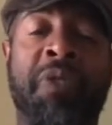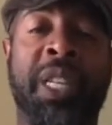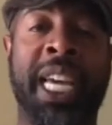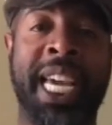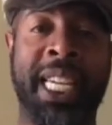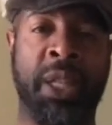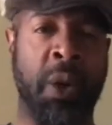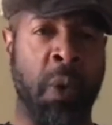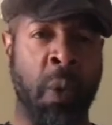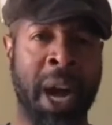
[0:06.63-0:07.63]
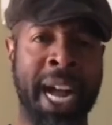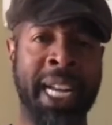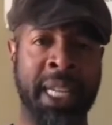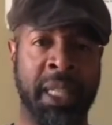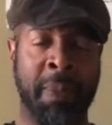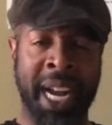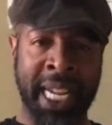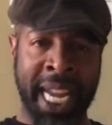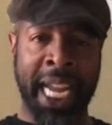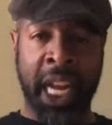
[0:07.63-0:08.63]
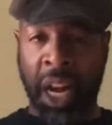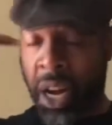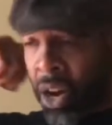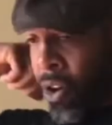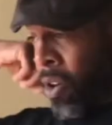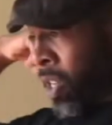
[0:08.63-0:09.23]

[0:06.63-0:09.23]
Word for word: the day is, why does my neck hurt,